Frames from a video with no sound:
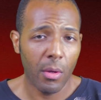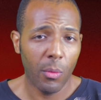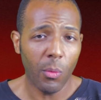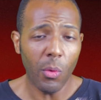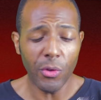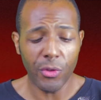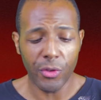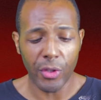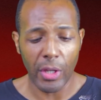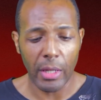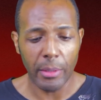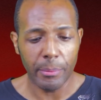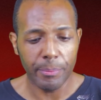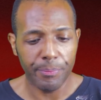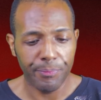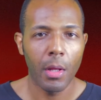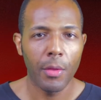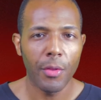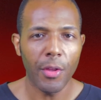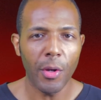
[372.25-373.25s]
We'll see.
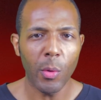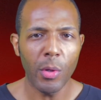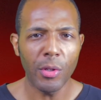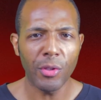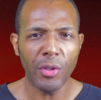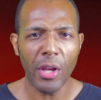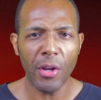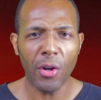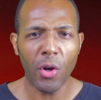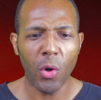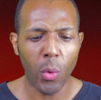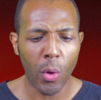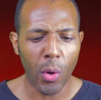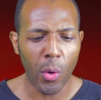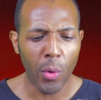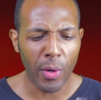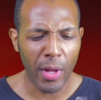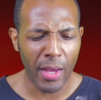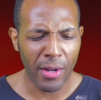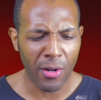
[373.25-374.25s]
There was that
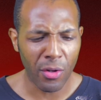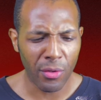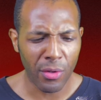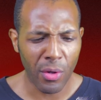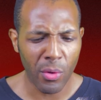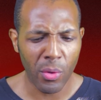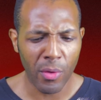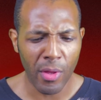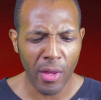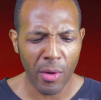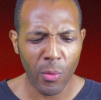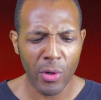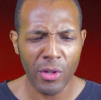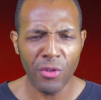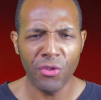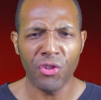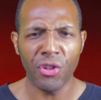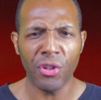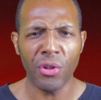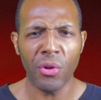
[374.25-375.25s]
quote, I don't know who that
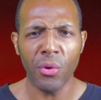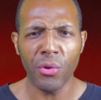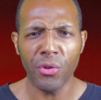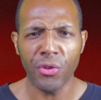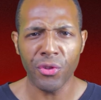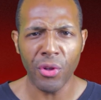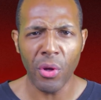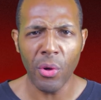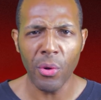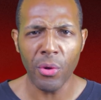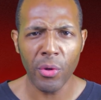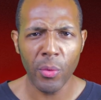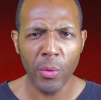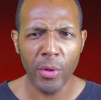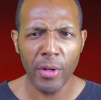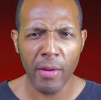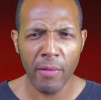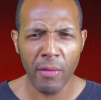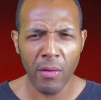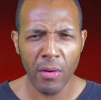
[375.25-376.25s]
was, General Snoke or
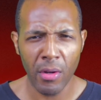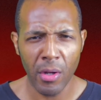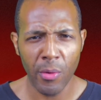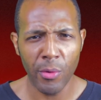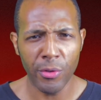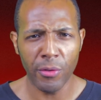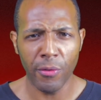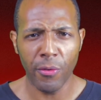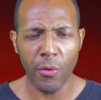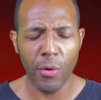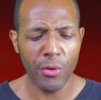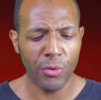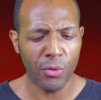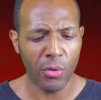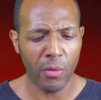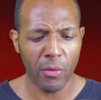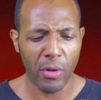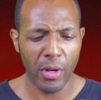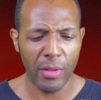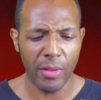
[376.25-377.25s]
whatever. It was a
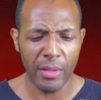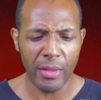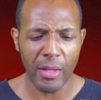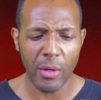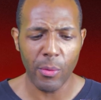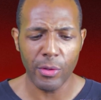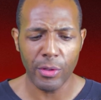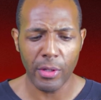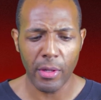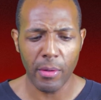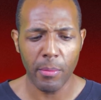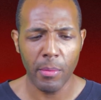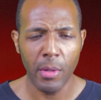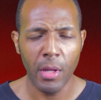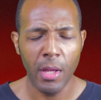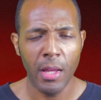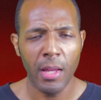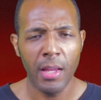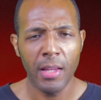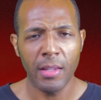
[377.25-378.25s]
voiceover. I think that was him
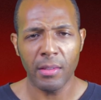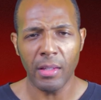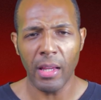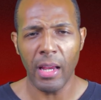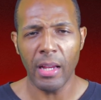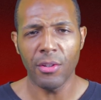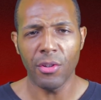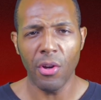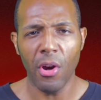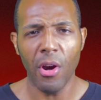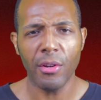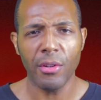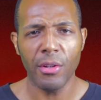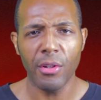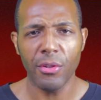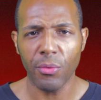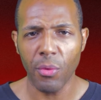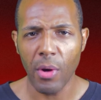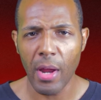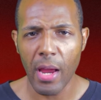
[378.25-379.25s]
saying
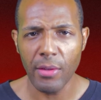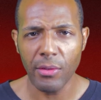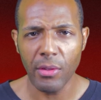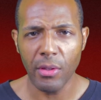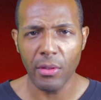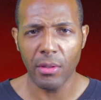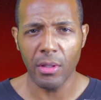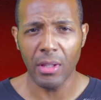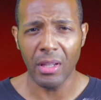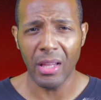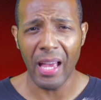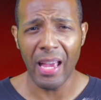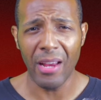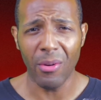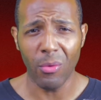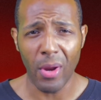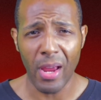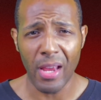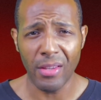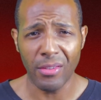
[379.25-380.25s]
darkness rises and the
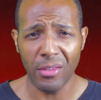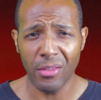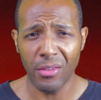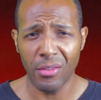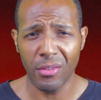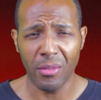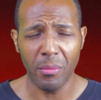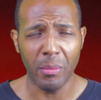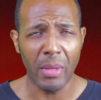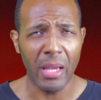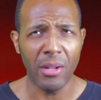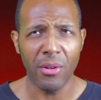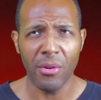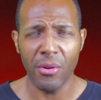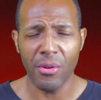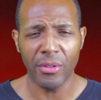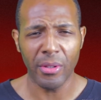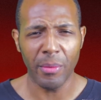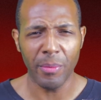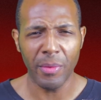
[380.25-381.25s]
light rises to meet it
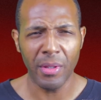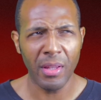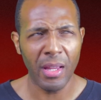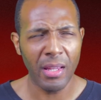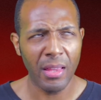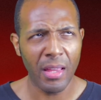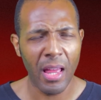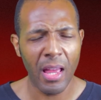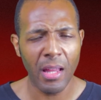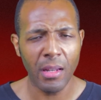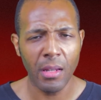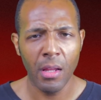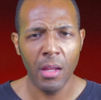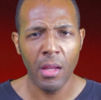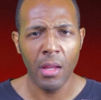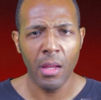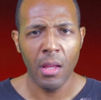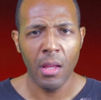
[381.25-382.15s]
or something like that.